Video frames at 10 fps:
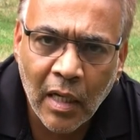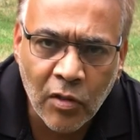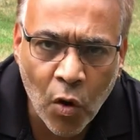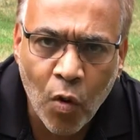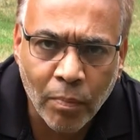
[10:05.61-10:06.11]

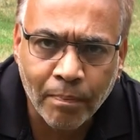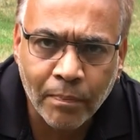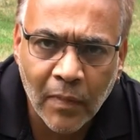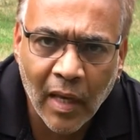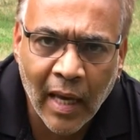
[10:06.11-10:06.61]
home.
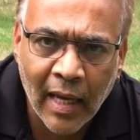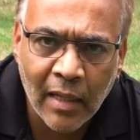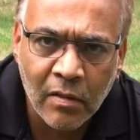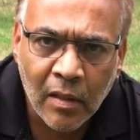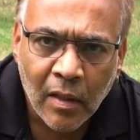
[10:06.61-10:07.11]

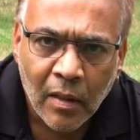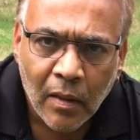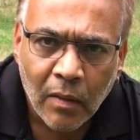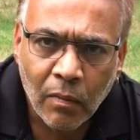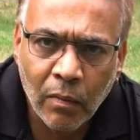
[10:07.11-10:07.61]
And
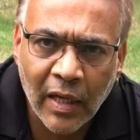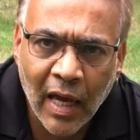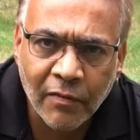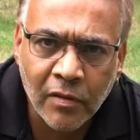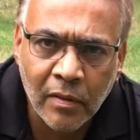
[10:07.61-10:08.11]
we
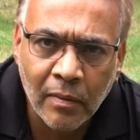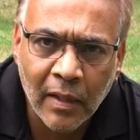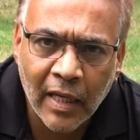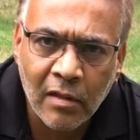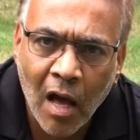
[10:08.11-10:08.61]
have to
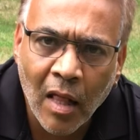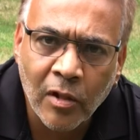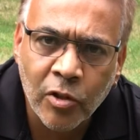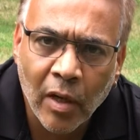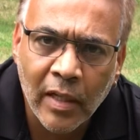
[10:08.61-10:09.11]

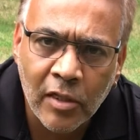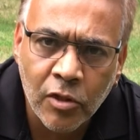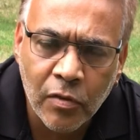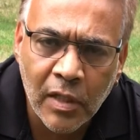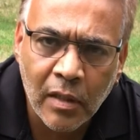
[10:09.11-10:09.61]
acknowledge our
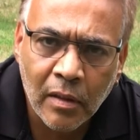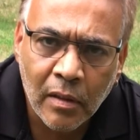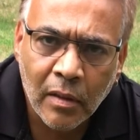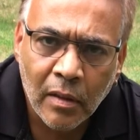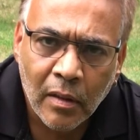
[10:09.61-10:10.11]
history.
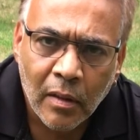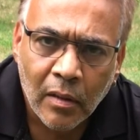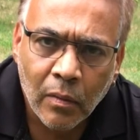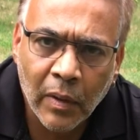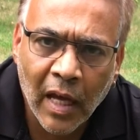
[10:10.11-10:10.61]

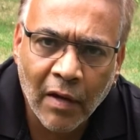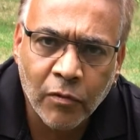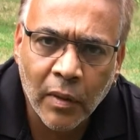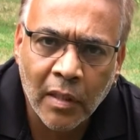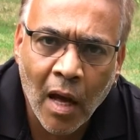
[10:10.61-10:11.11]
We have
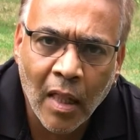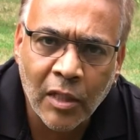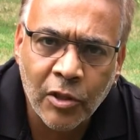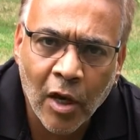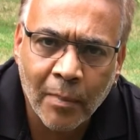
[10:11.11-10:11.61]
to
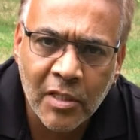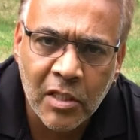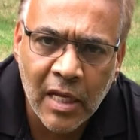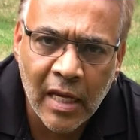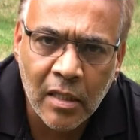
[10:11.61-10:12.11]
acknowledge our
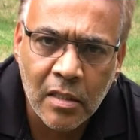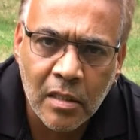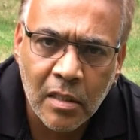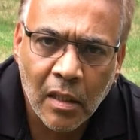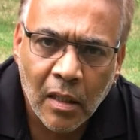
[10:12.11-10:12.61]
mistakes.
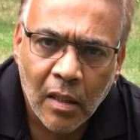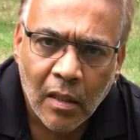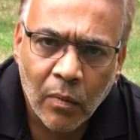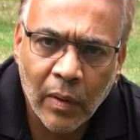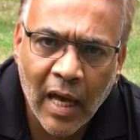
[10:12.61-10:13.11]

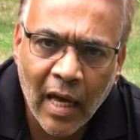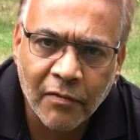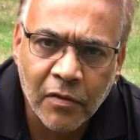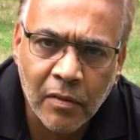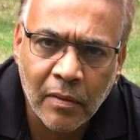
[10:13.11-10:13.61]
We have
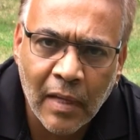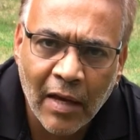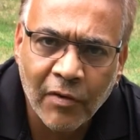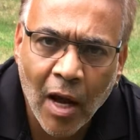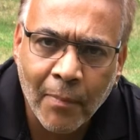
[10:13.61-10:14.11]
to
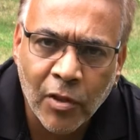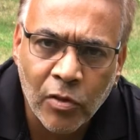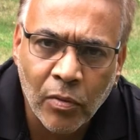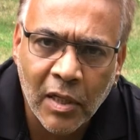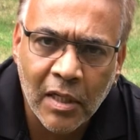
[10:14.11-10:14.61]
have an
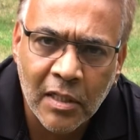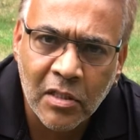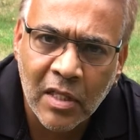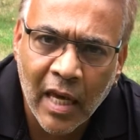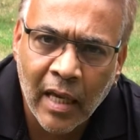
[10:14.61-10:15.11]
opportunity to
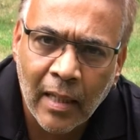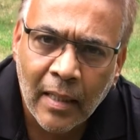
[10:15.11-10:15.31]
say,